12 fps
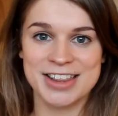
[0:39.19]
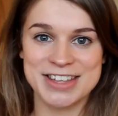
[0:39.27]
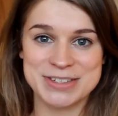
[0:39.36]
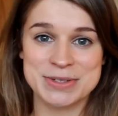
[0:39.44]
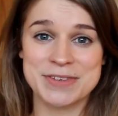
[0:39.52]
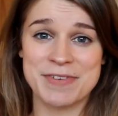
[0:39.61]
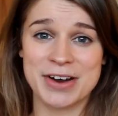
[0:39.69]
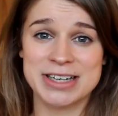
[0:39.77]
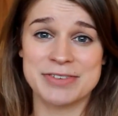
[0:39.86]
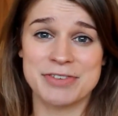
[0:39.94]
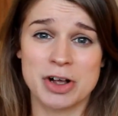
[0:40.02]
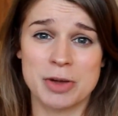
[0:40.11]
This was a very
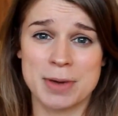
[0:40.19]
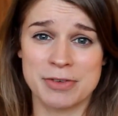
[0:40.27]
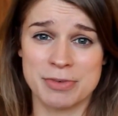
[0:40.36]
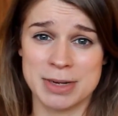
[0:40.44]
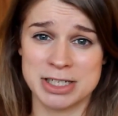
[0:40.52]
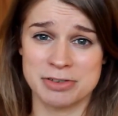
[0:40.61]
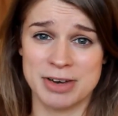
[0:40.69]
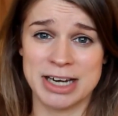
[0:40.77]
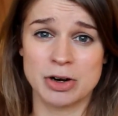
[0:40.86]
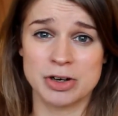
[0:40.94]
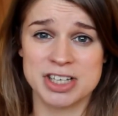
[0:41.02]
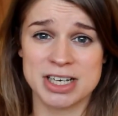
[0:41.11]
difficult book for me to
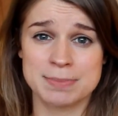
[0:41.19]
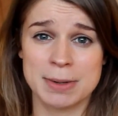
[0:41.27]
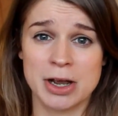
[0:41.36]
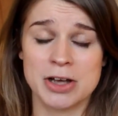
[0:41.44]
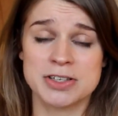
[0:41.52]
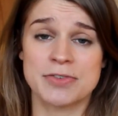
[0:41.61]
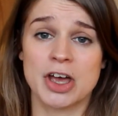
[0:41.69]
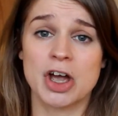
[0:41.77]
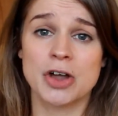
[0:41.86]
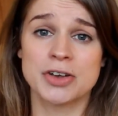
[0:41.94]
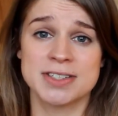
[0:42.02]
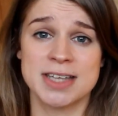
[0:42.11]
read, not just because of the
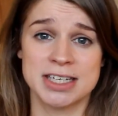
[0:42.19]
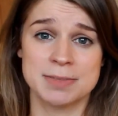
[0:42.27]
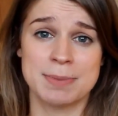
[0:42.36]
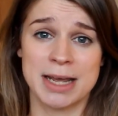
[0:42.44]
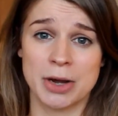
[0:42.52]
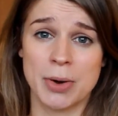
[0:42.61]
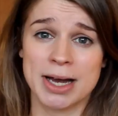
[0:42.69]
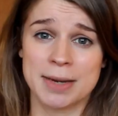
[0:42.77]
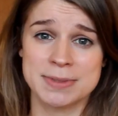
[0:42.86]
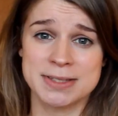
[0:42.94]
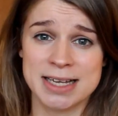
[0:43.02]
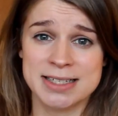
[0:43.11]
content being quite
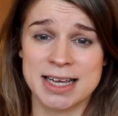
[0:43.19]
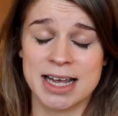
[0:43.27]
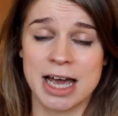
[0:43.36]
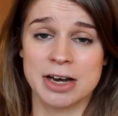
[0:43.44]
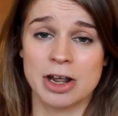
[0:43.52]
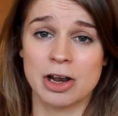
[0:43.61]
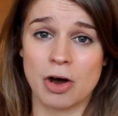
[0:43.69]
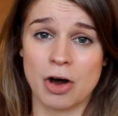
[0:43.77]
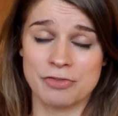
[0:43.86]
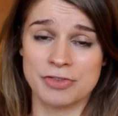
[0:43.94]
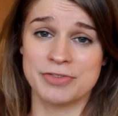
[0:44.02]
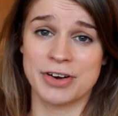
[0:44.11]
upsetting and
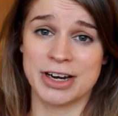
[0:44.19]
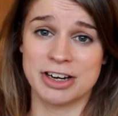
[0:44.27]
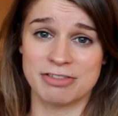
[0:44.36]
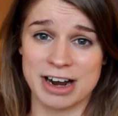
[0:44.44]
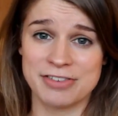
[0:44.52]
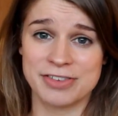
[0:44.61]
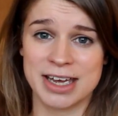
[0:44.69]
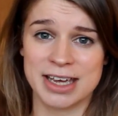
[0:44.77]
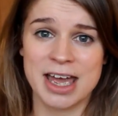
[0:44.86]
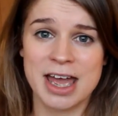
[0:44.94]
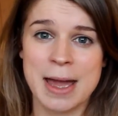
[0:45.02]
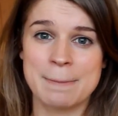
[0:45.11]
often very
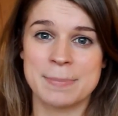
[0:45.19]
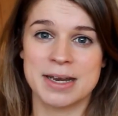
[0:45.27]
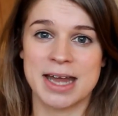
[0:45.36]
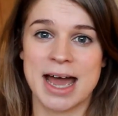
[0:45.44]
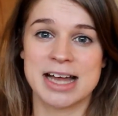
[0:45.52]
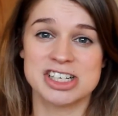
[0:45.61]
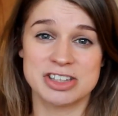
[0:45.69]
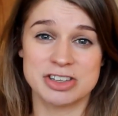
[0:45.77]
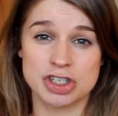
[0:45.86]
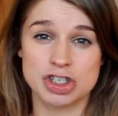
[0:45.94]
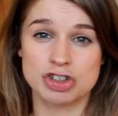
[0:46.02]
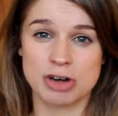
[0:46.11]
graphic, but actually the
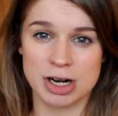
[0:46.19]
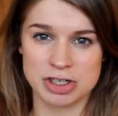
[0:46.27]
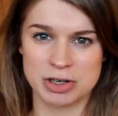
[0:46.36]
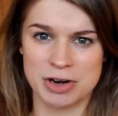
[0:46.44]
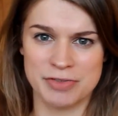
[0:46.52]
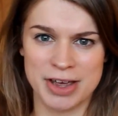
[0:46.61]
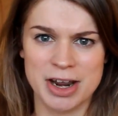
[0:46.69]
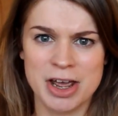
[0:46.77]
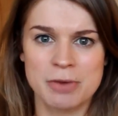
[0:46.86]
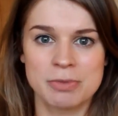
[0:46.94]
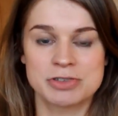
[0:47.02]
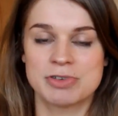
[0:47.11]
structure of it
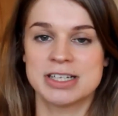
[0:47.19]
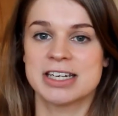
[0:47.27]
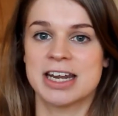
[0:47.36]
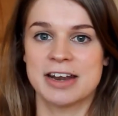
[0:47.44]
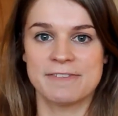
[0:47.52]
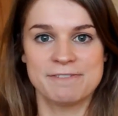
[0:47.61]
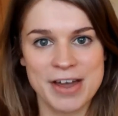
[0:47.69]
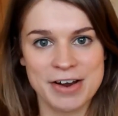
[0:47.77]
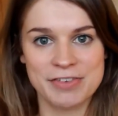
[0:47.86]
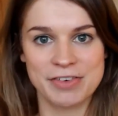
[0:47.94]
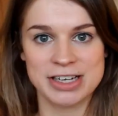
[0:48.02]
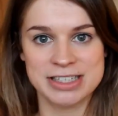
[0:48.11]
was written in a
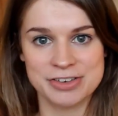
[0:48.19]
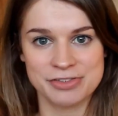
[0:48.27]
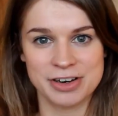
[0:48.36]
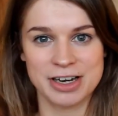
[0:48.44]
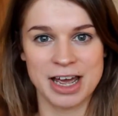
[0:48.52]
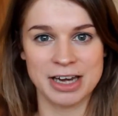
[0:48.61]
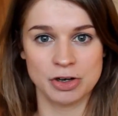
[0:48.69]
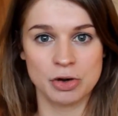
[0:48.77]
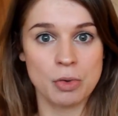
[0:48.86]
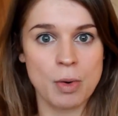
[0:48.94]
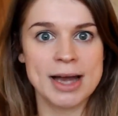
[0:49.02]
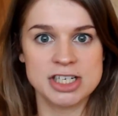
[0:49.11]
very, very different and
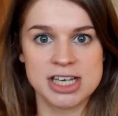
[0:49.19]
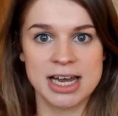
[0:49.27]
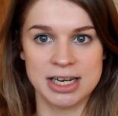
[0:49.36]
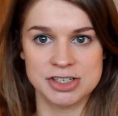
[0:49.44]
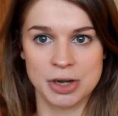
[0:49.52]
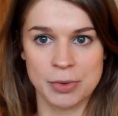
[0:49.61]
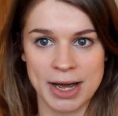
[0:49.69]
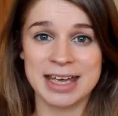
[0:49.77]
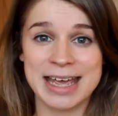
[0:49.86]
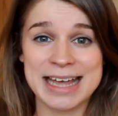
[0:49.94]
quite challenging way.